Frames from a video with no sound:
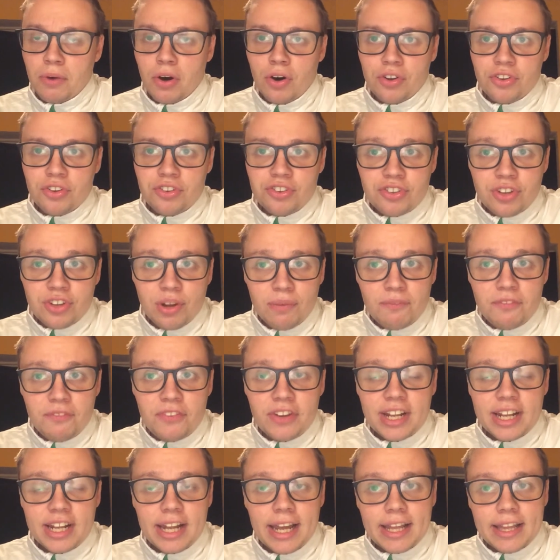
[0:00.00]
or
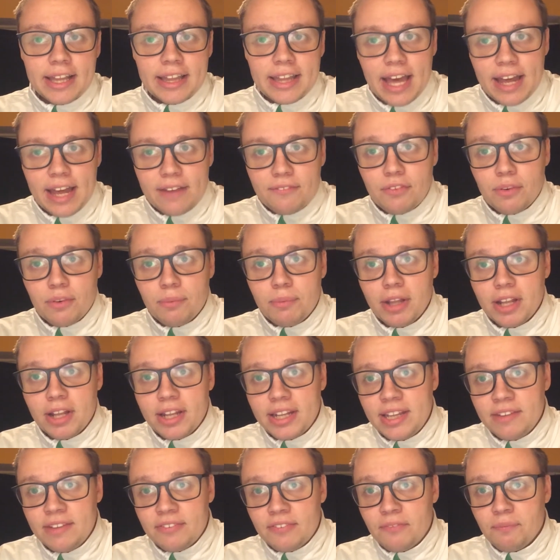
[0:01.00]
something like that from the
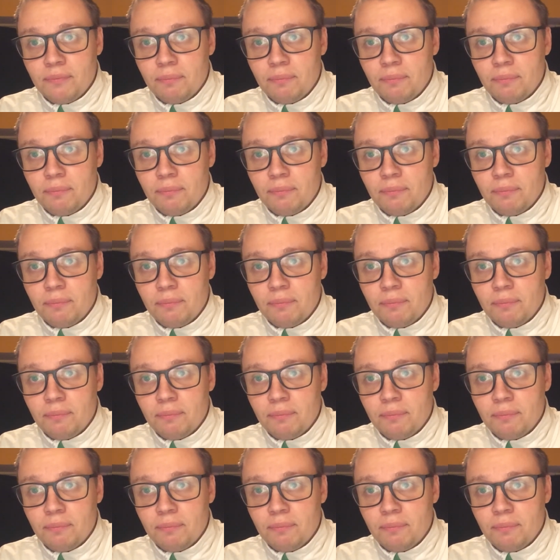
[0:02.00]
Leaf.